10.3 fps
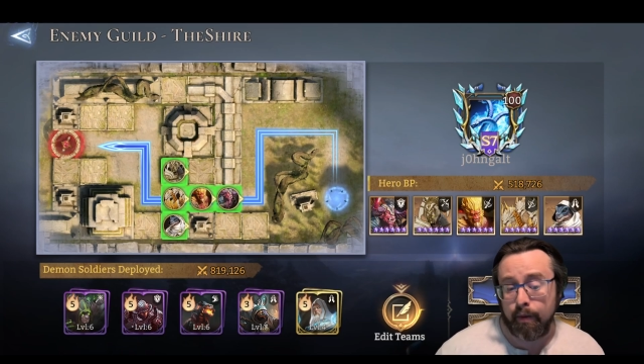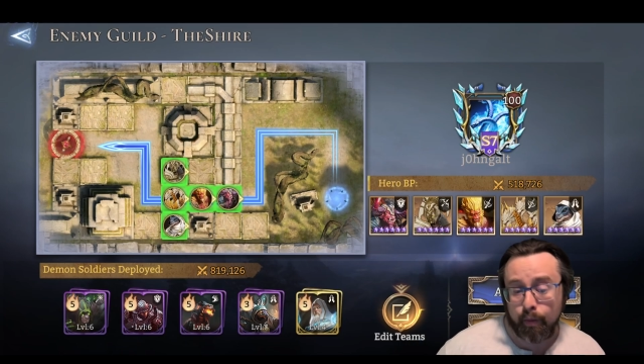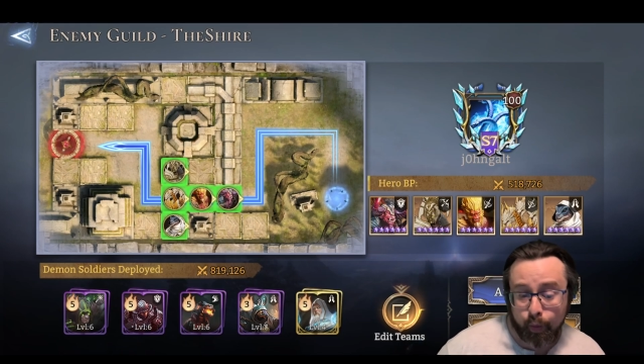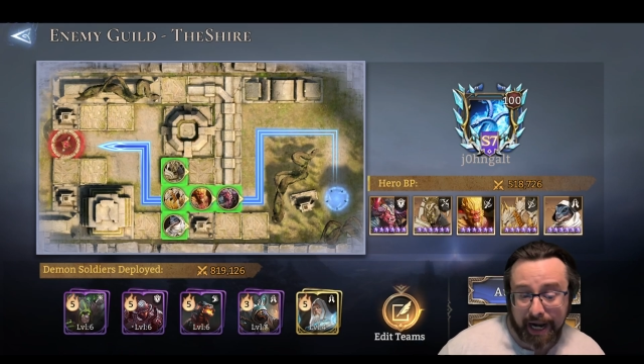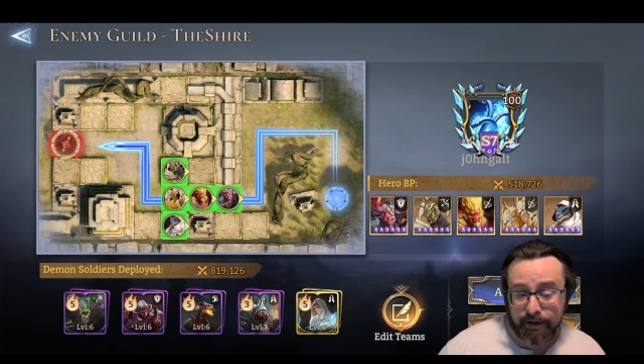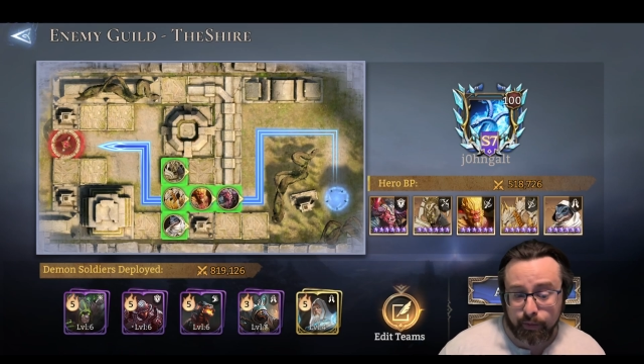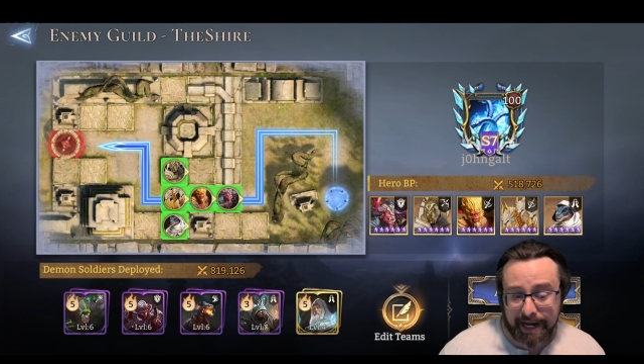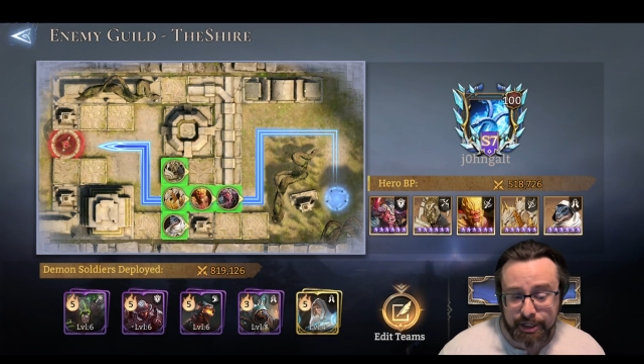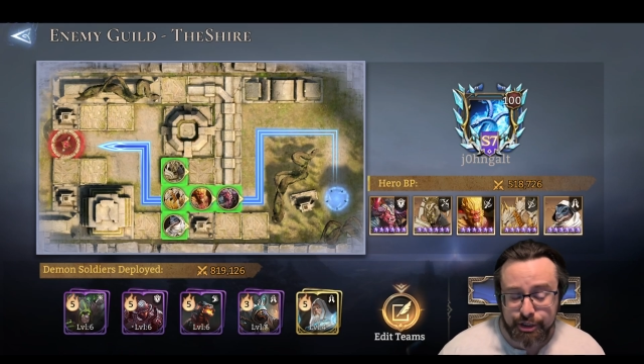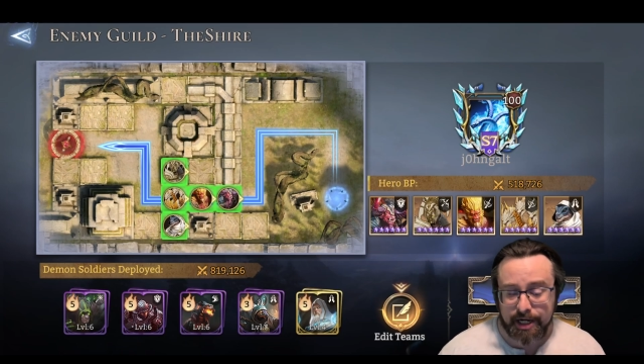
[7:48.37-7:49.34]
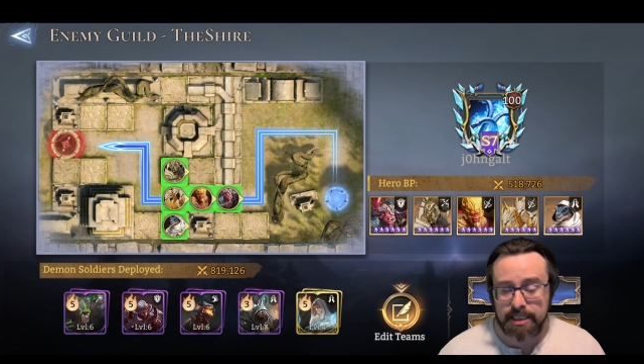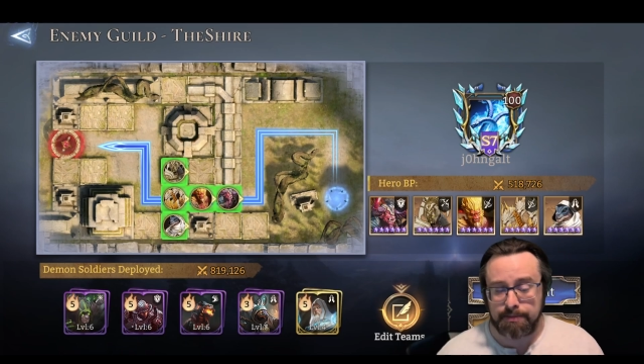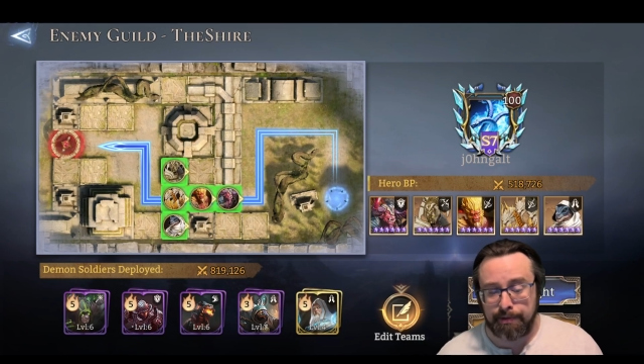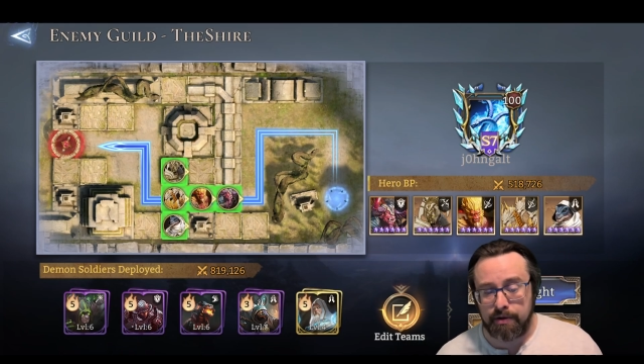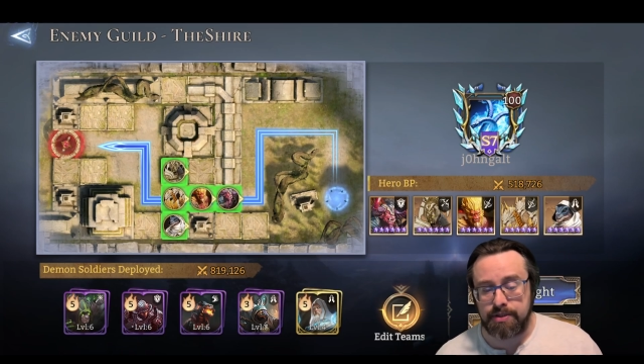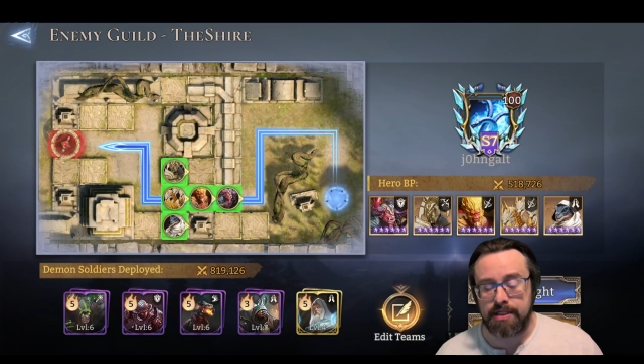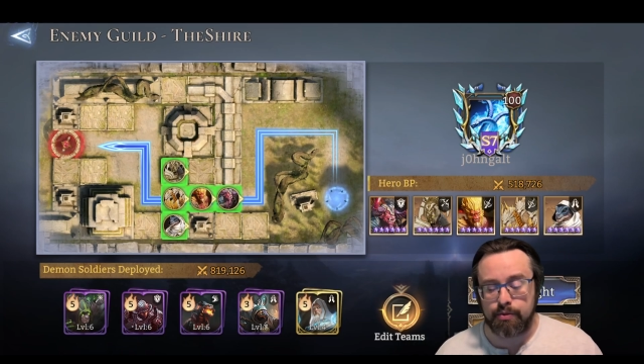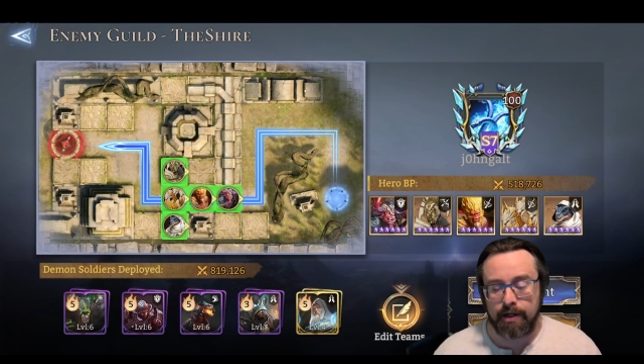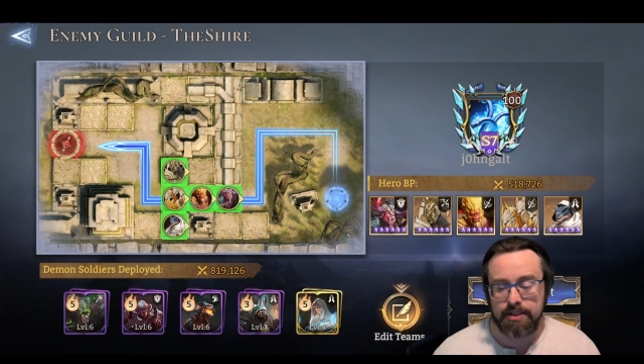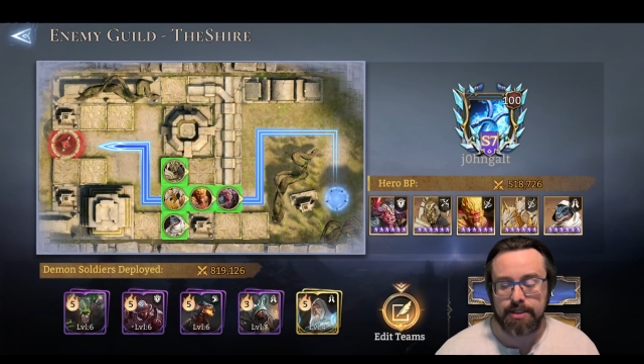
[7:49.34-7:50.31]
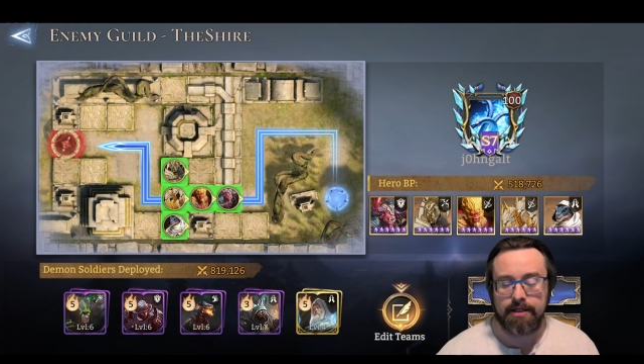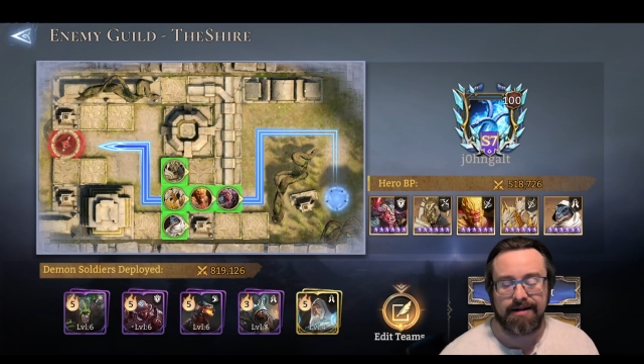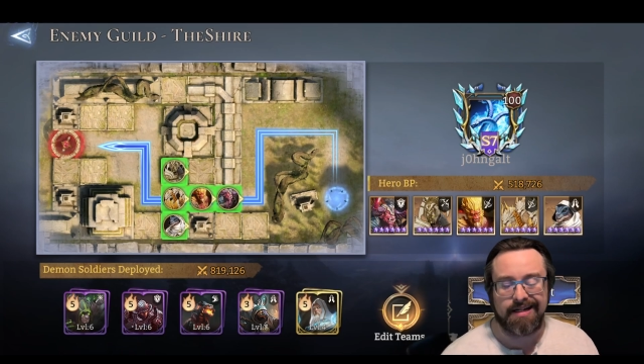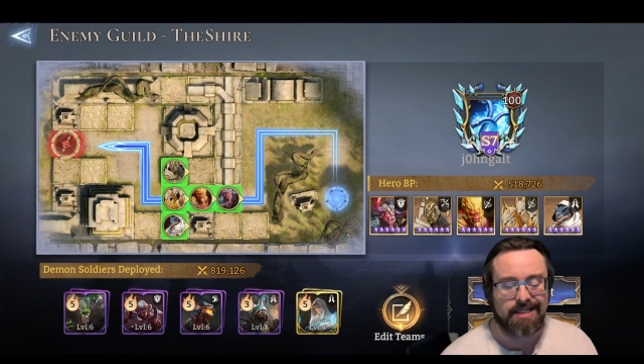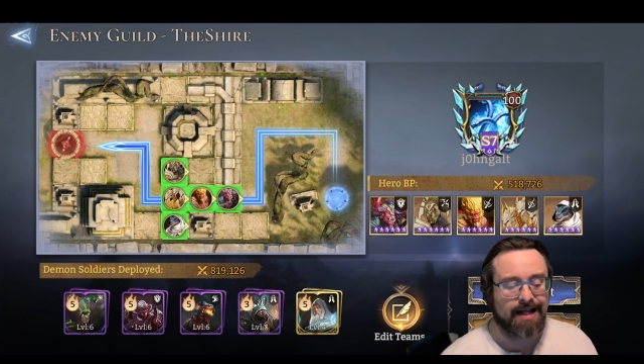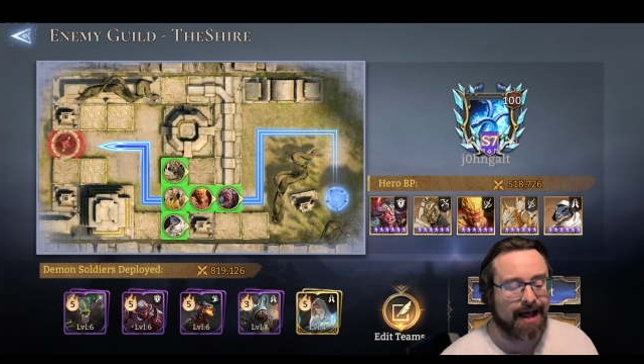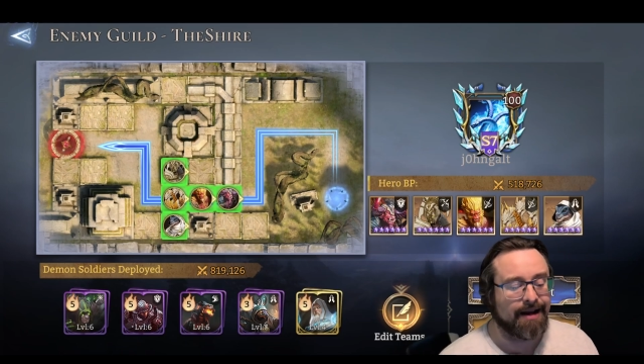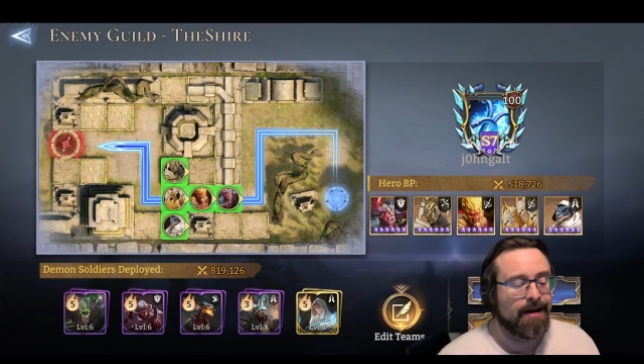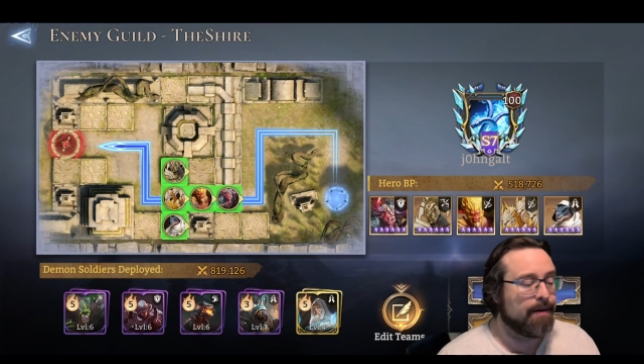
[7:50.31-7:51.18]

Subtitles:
Wider range, I suppose, as well, so there is that,